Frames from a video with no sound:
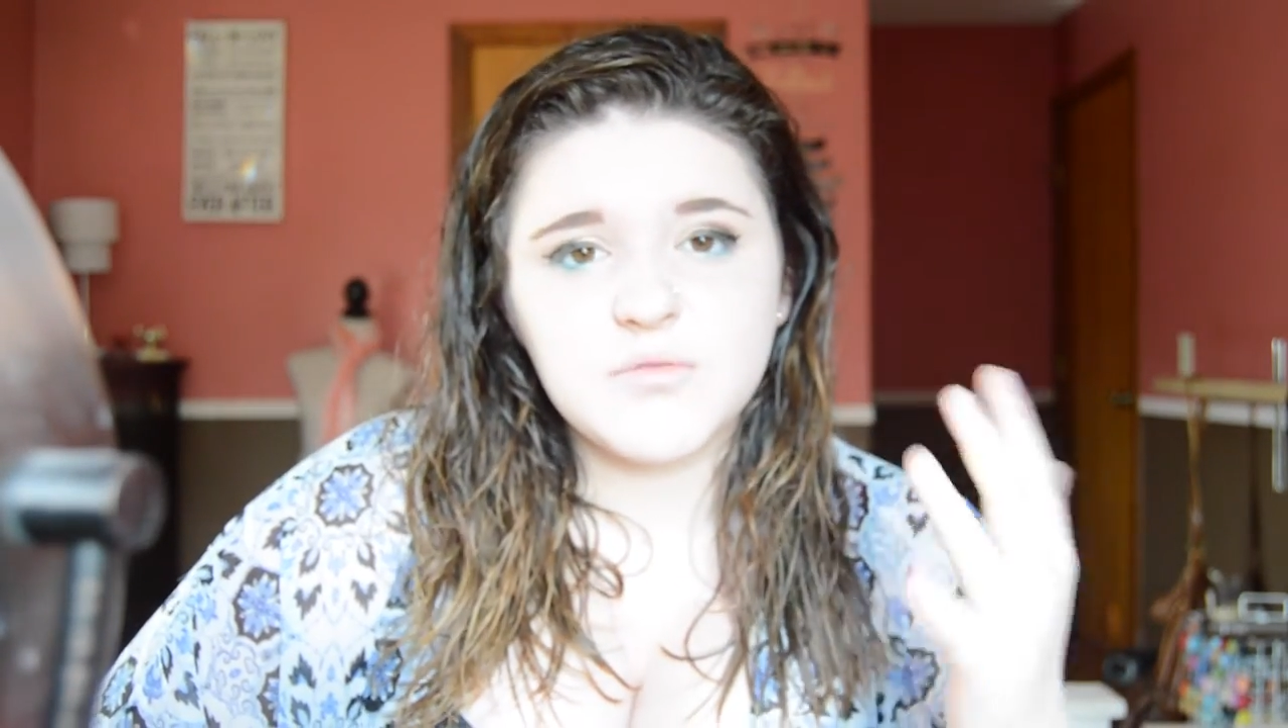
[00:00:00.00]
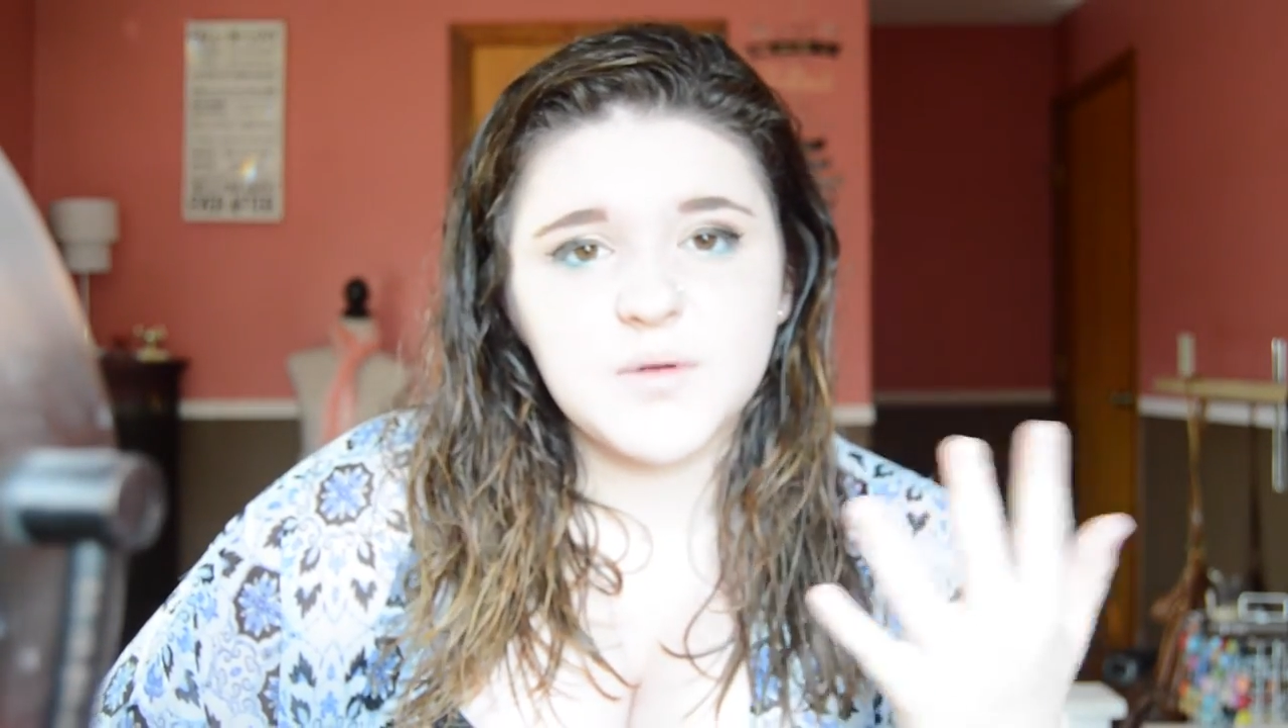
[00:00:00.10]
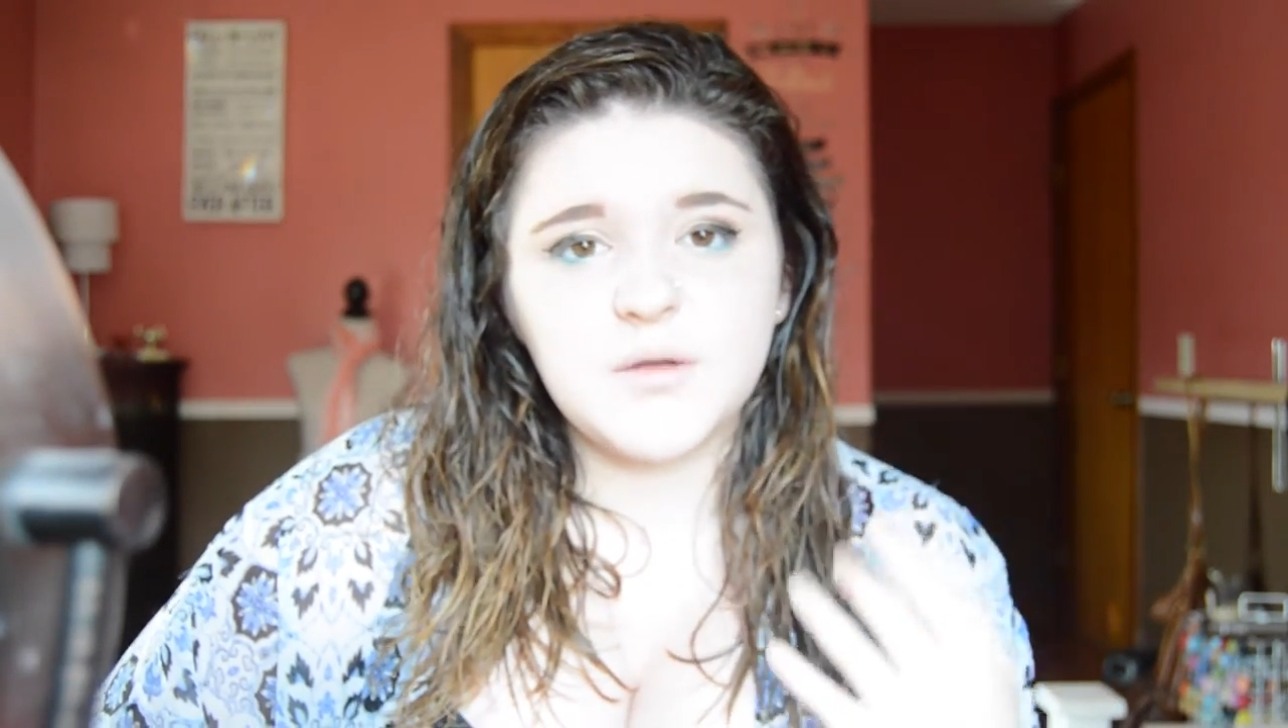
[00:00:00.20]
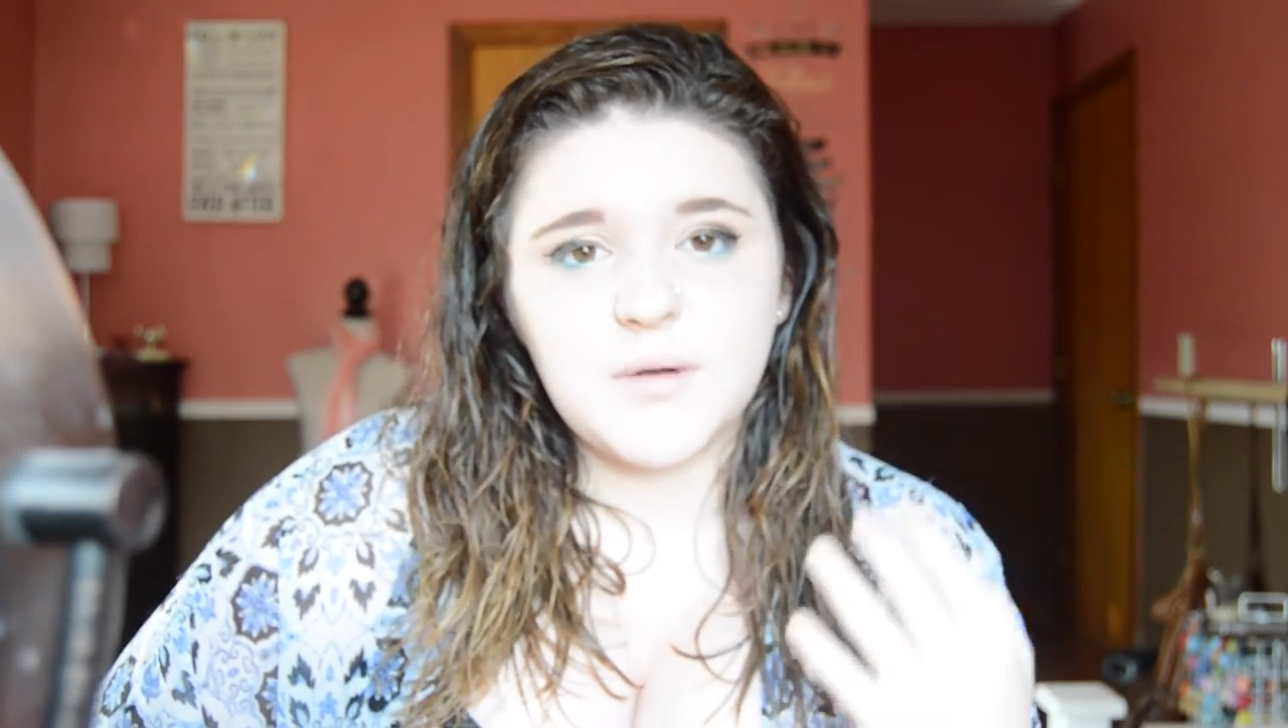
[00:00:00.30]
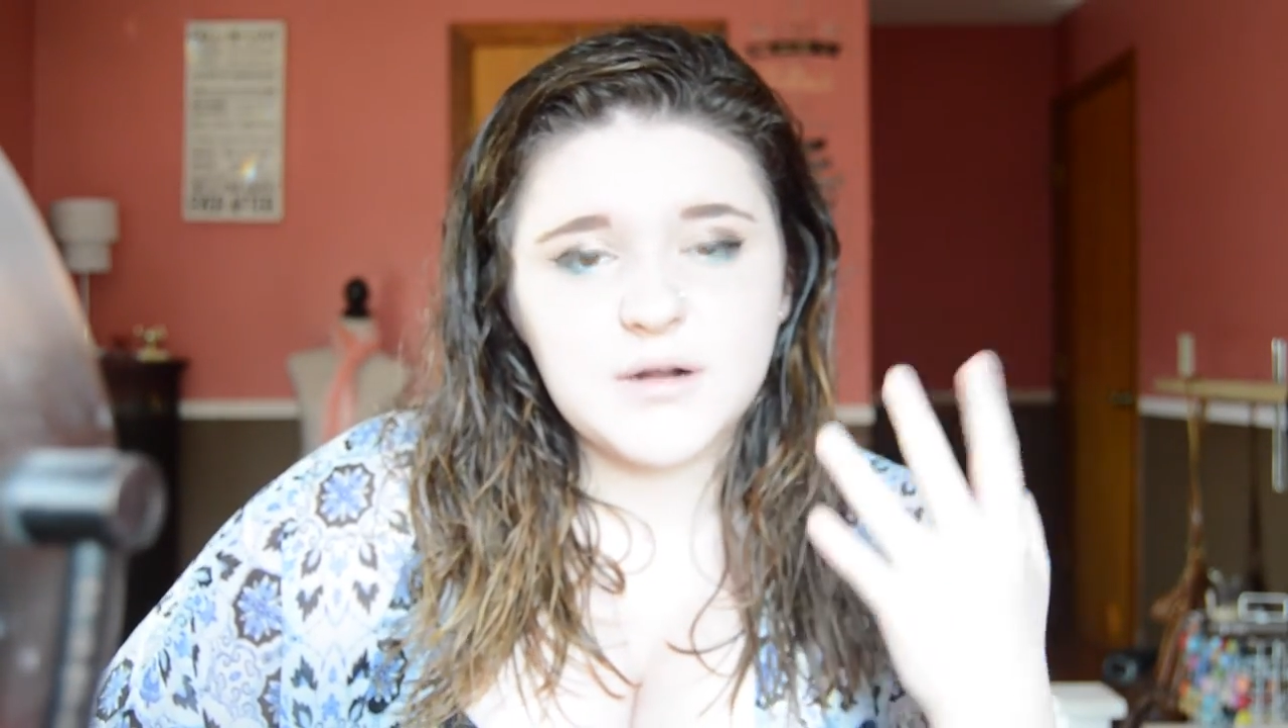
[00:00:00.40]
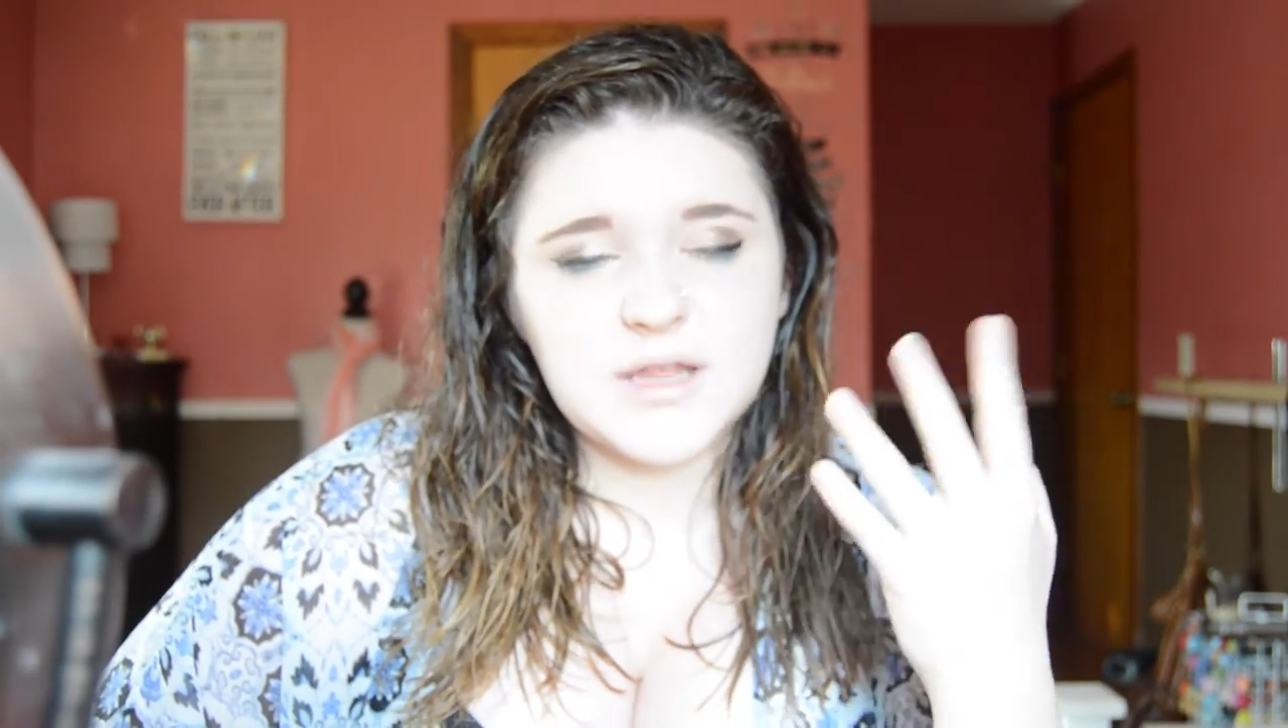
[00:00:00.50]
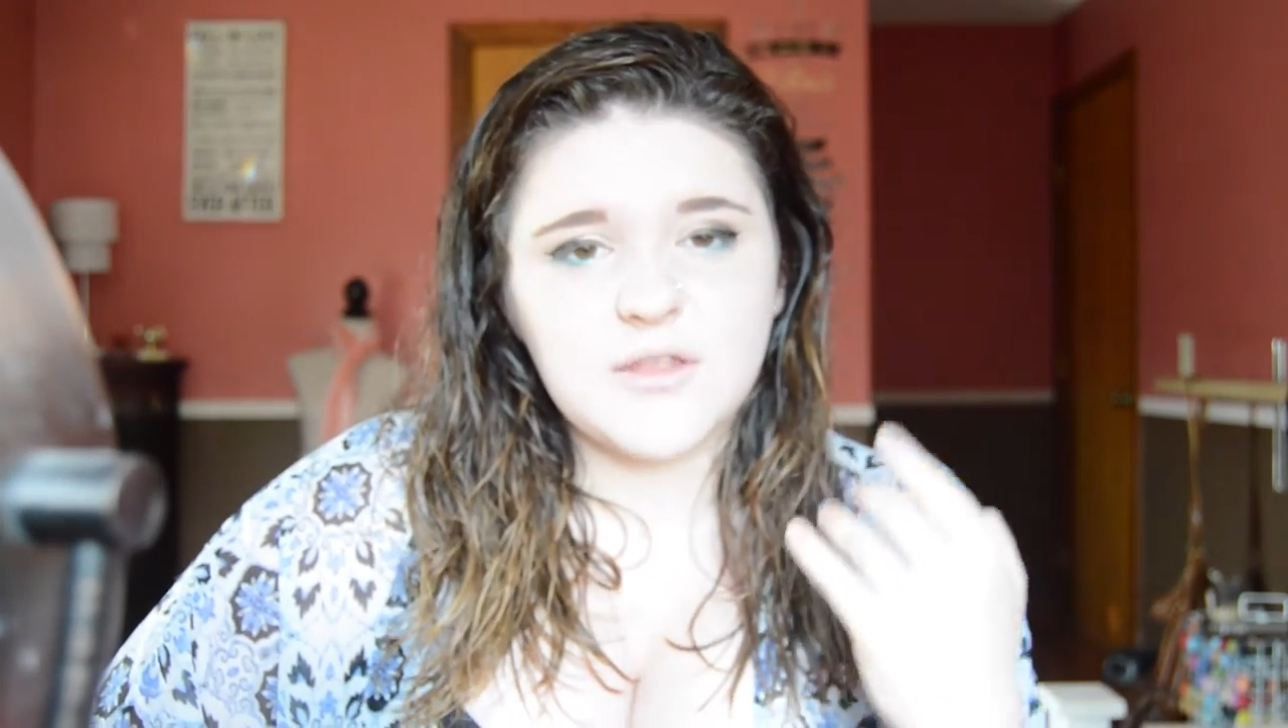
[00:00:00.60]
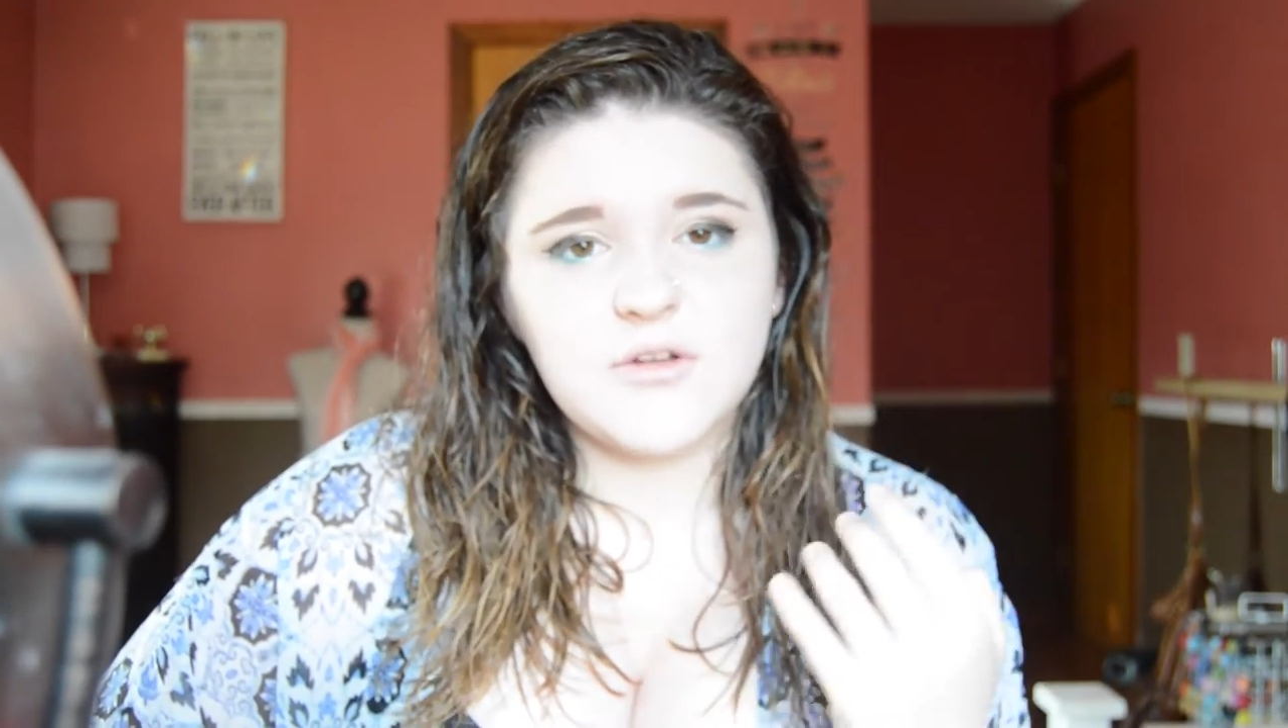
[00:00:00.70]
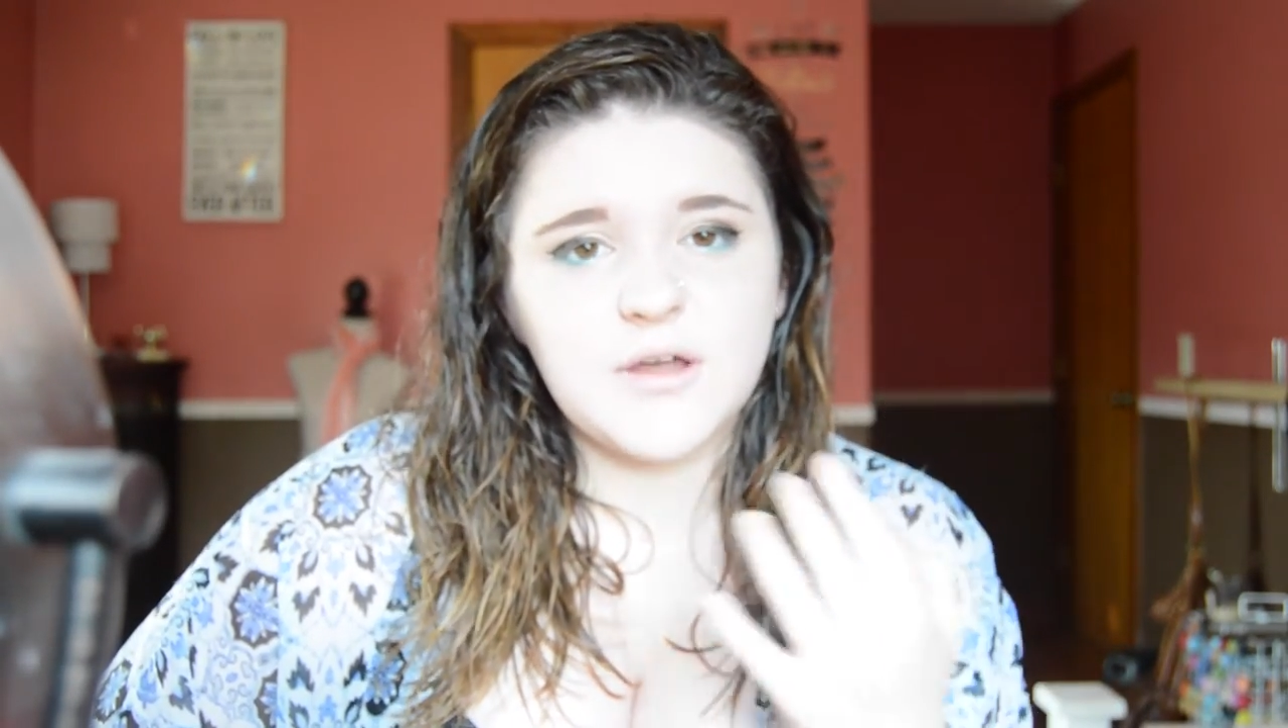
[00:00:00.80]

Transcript: really well together,